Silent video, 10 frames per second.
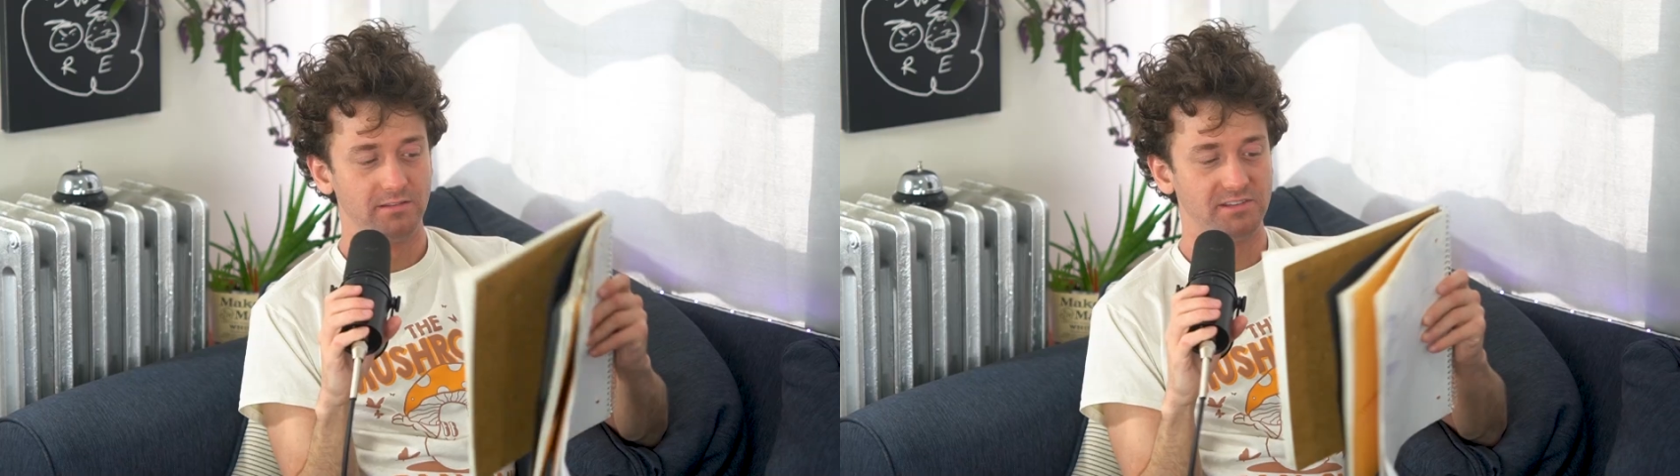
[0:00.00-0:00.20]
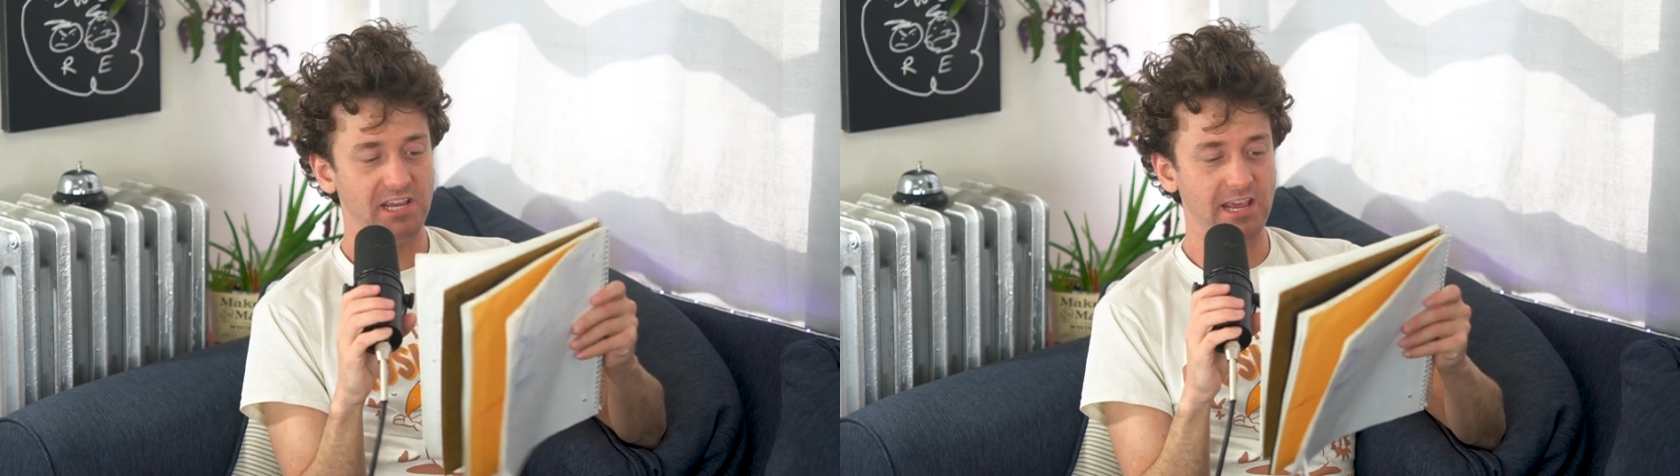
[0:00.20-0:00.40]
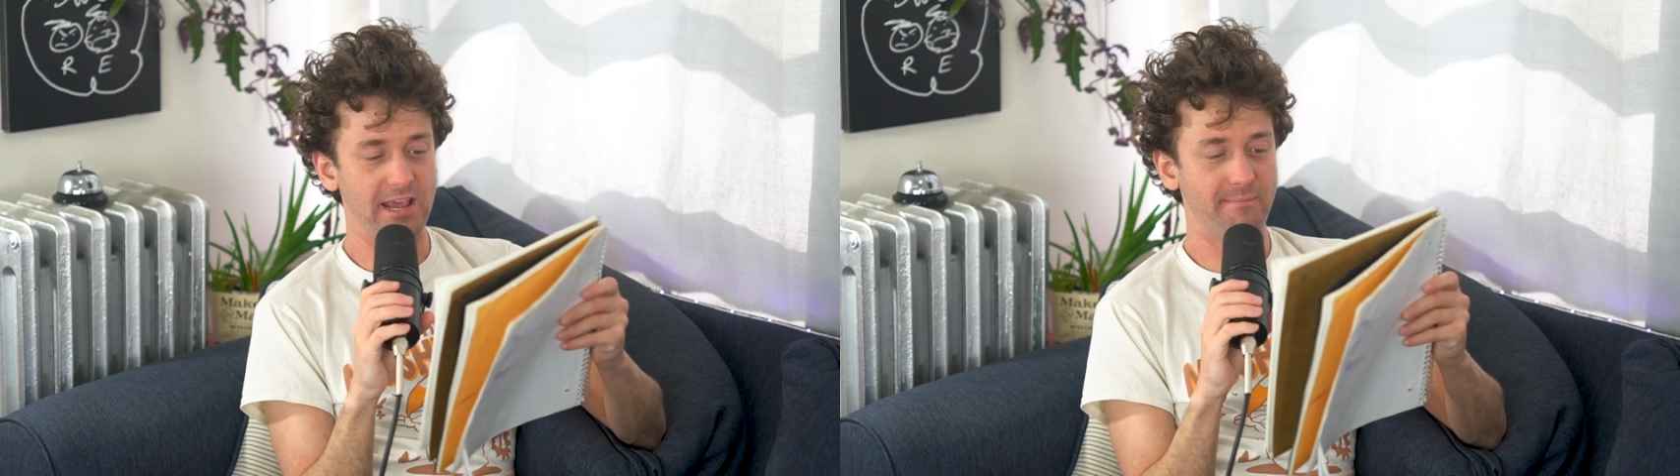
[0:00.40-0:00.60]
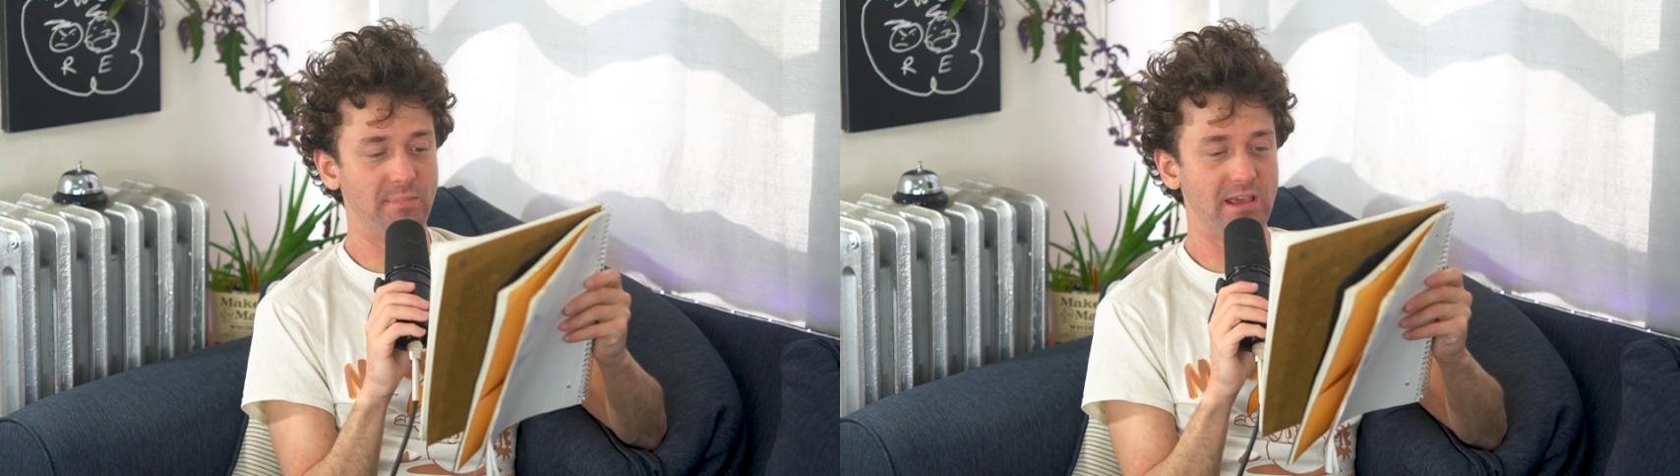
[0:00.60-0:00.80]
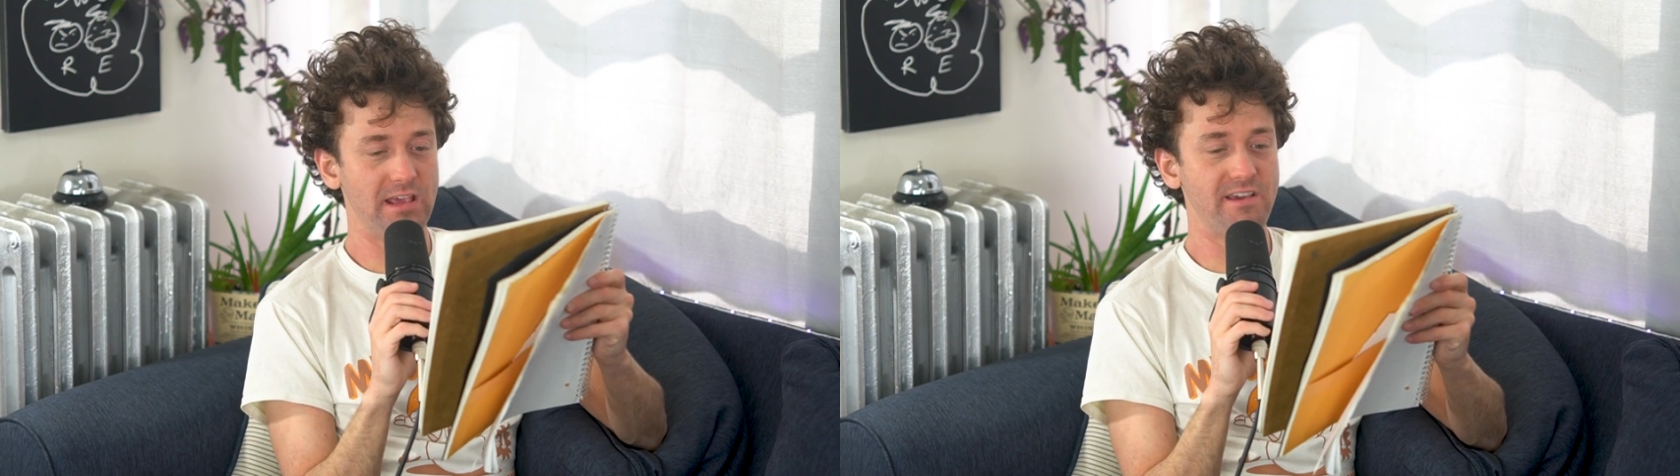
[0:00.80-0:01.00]
Team
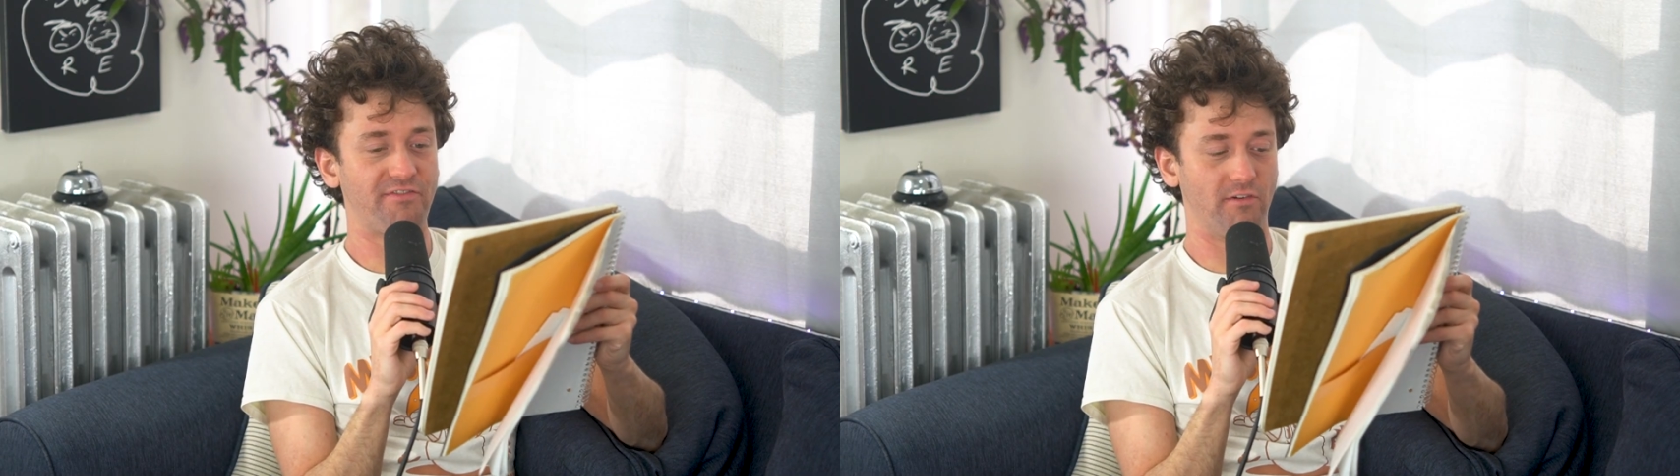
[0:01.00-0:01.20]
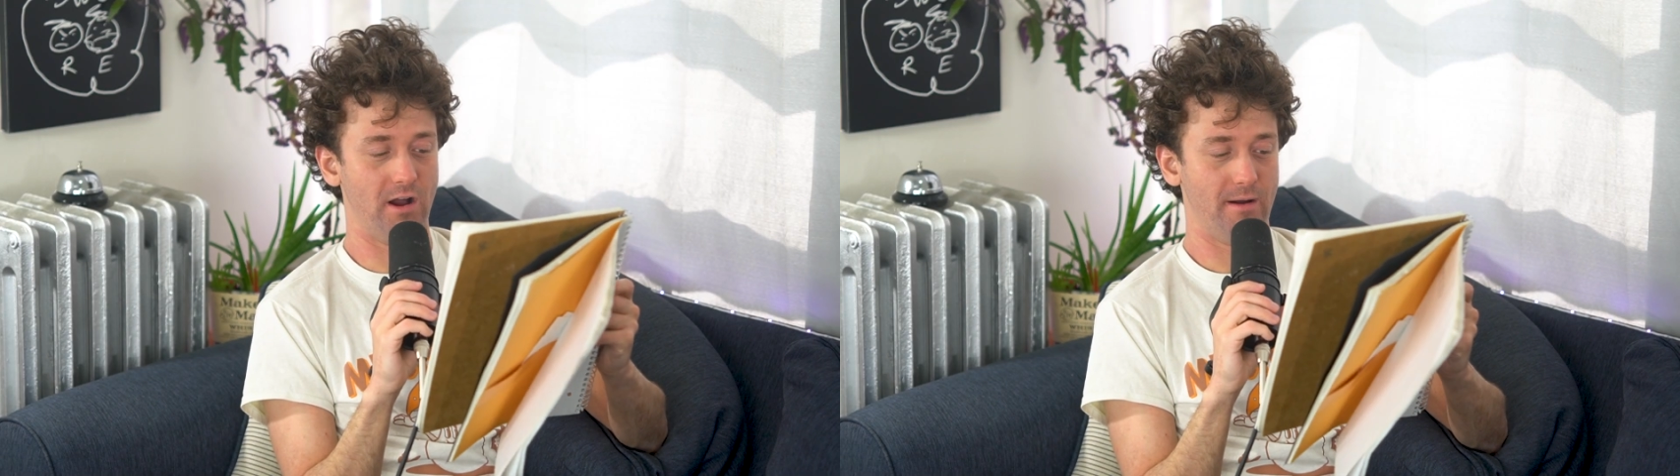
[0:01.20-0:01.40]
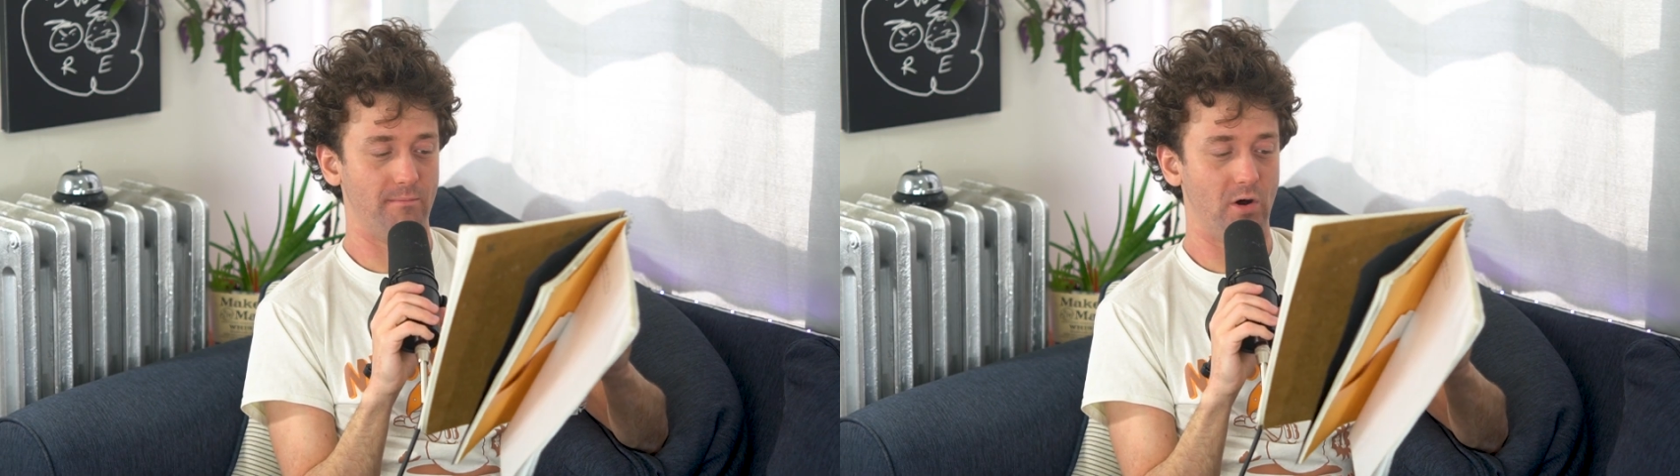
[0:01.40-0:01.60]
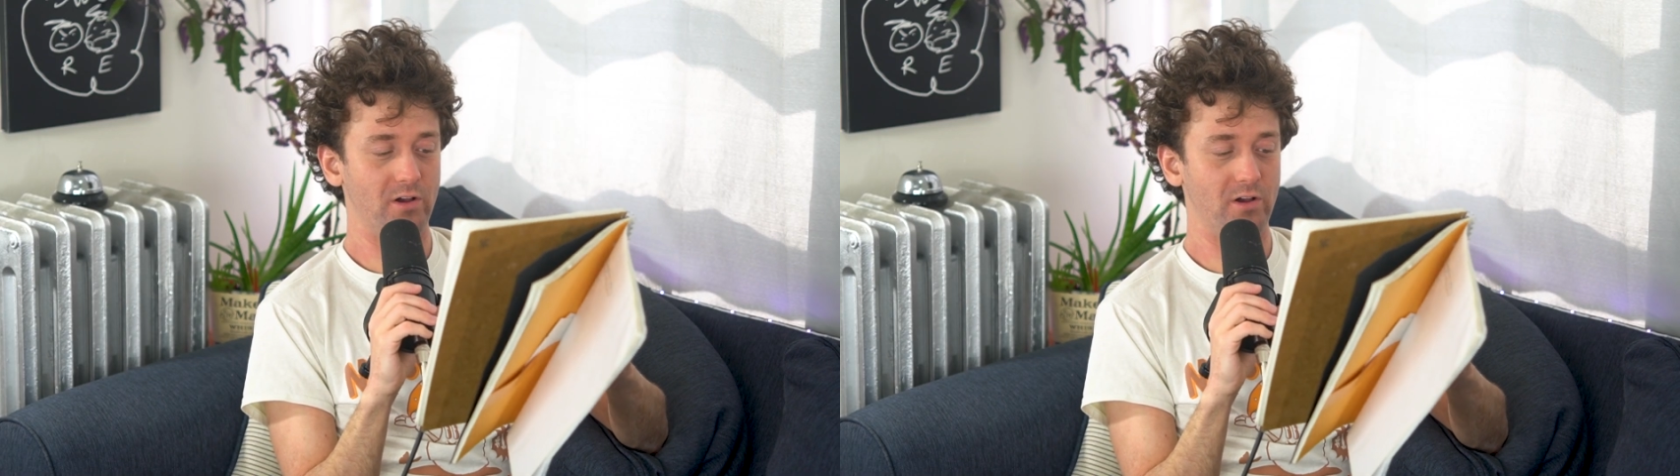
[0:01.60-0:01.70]
Ephraim,